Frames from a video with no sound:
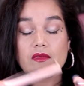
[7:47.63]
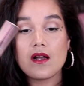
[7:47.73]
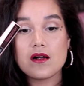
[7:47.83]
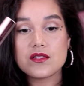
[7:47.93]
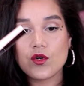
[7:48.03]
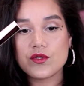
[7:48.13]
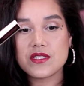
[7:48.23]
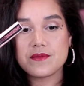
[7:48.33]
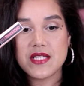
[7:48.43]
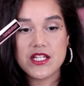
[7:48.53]
Total
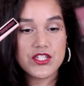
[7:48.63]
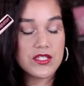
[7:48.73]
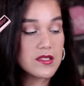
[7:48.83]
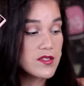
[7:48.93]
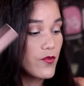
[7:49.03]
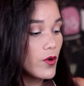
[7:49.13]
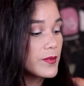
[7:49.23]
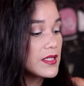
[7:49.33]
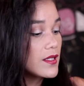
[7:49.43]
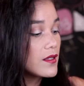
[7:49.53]
Temptations
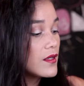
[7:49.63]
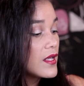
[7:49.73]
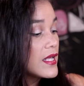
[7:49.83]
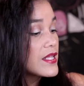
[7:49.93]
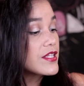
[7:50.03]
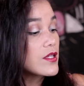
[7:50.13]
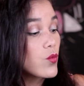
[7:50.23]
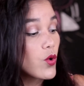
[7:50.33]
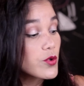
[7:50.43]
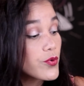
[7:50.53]
formula. The
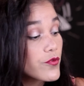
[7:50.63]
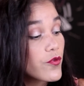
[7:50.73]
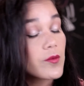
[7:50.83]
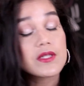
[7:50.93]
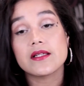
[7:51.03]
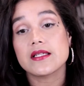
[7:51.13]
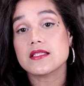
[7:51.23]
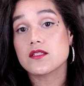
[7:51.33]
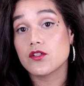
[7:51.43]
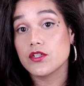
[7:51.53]
waterproof formula
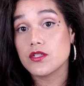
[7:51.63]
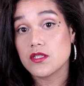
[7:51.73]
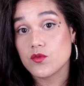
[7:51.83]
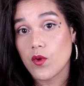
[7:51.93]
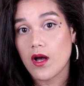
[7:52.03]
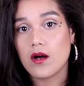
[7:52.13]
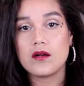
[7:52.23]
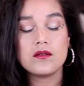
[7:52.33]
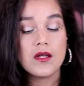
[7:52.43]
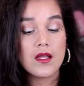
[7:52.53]
is good as
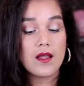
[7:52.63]
well.